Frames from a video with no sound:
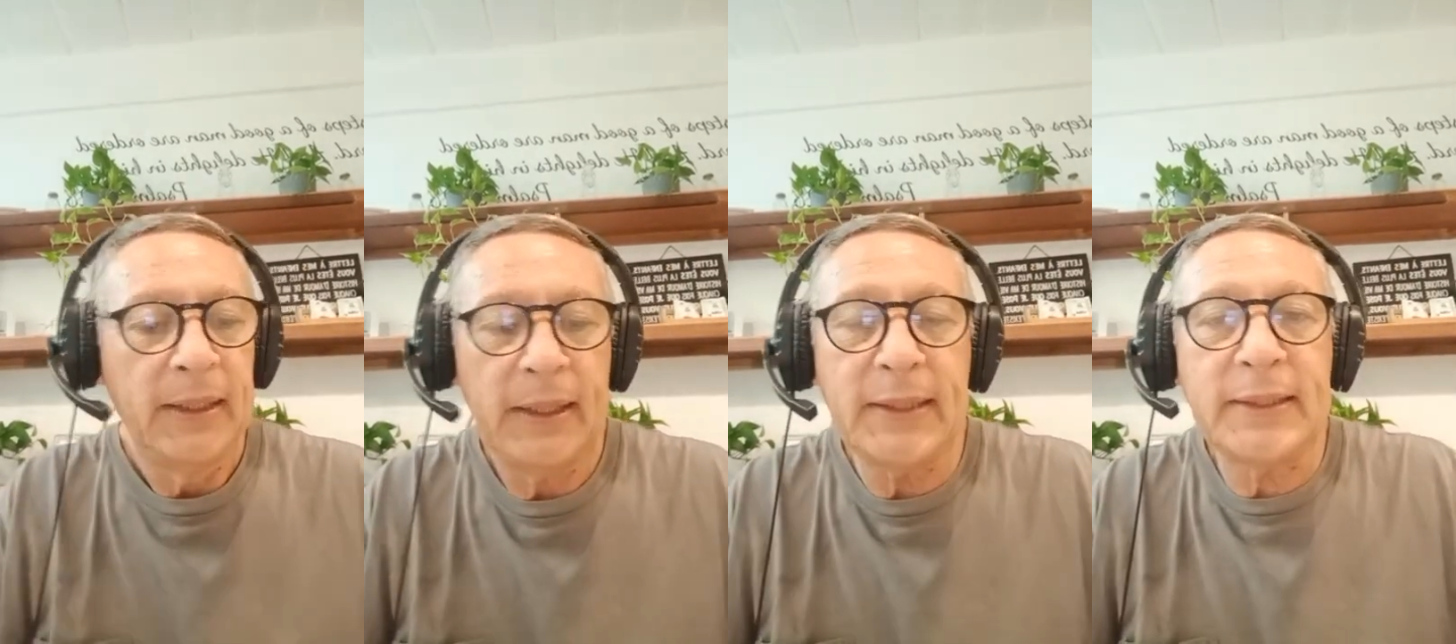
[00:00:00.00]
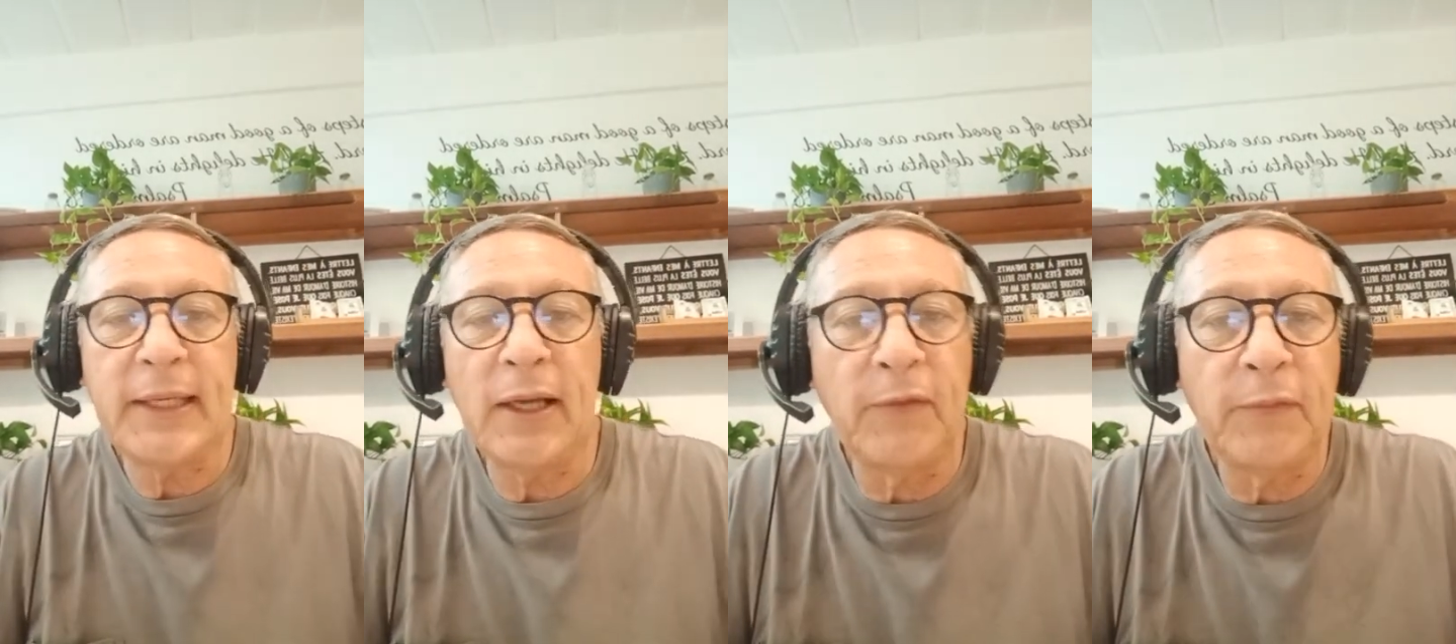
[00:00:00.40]
This
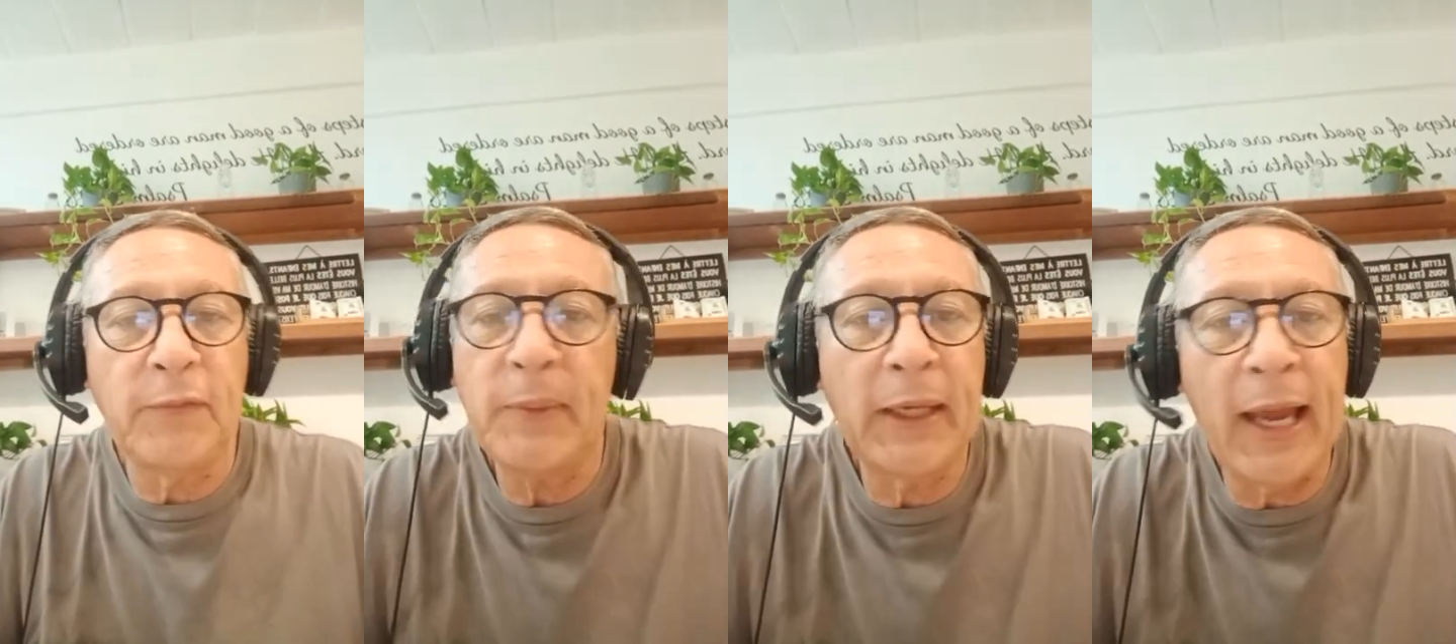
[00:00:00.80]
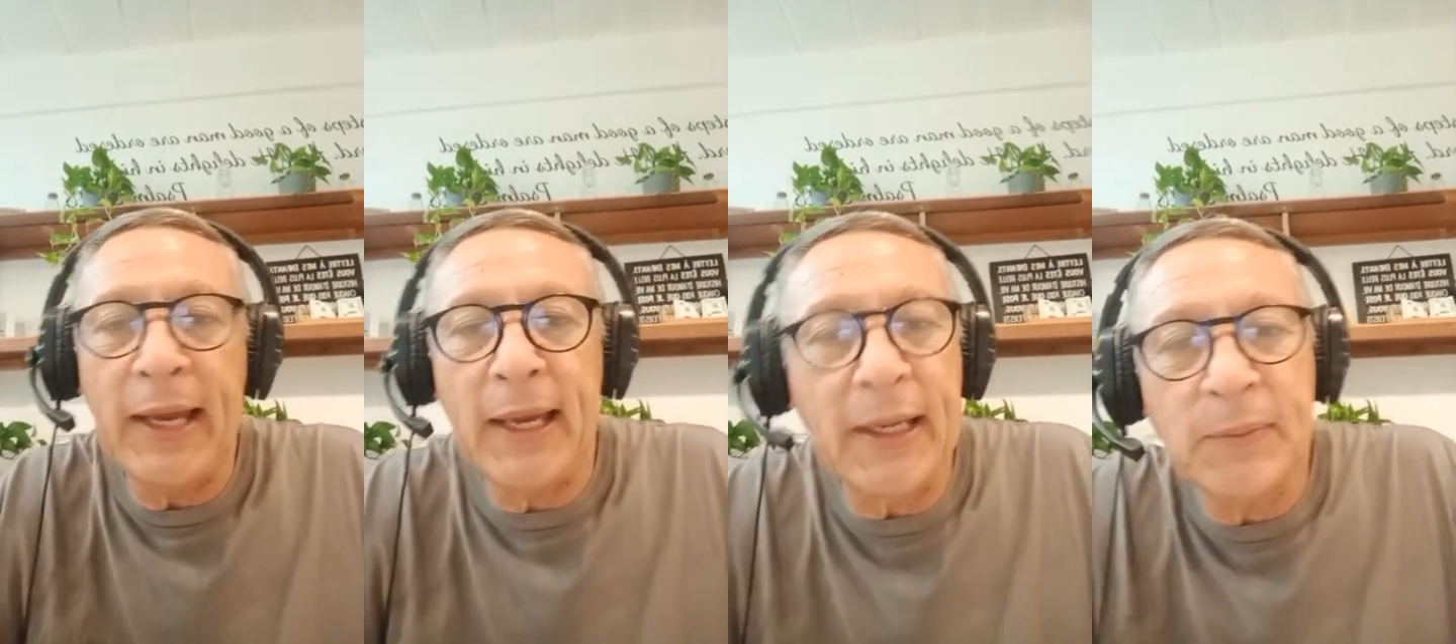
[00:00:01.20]
thing of, well, we're
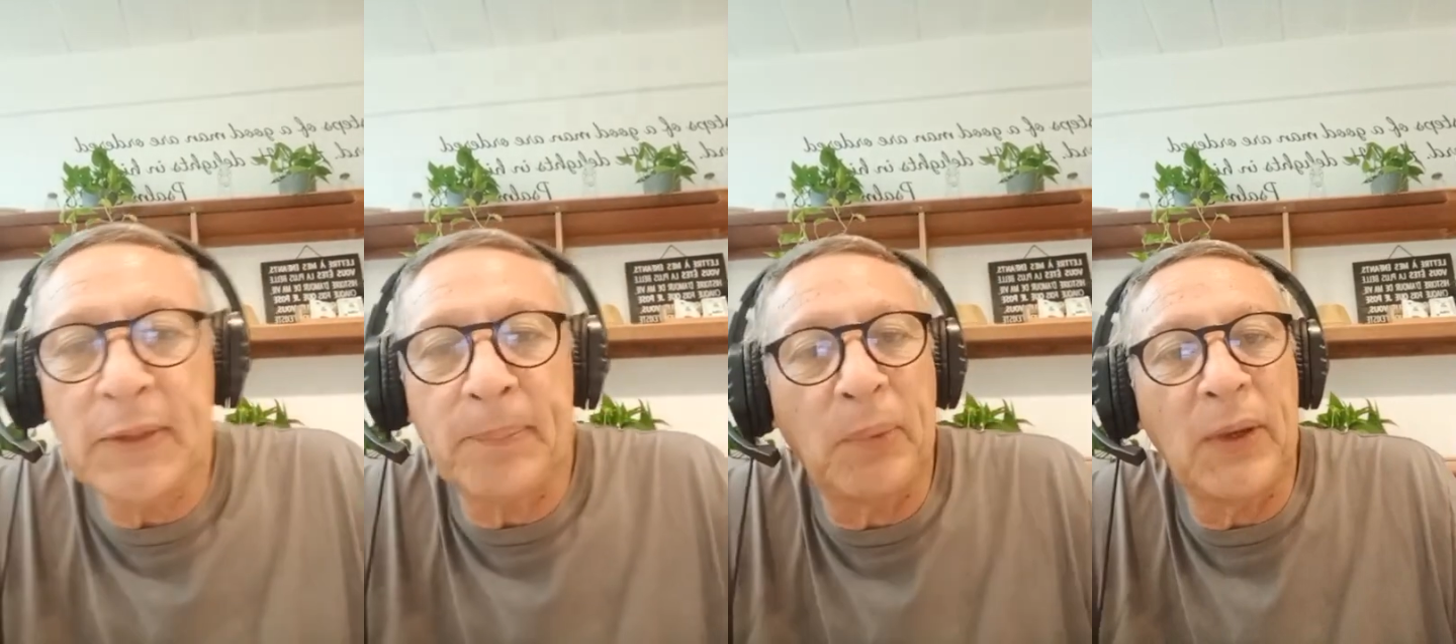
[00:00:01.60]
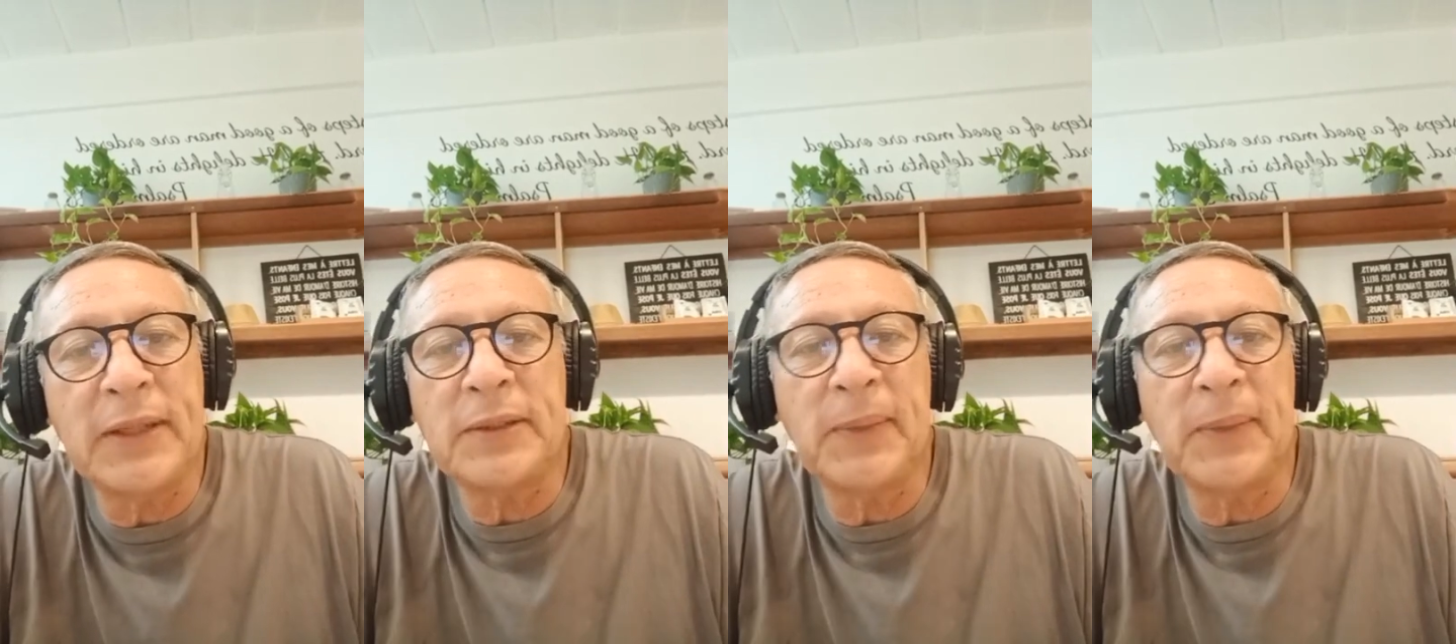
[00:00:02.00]
going out with the boys,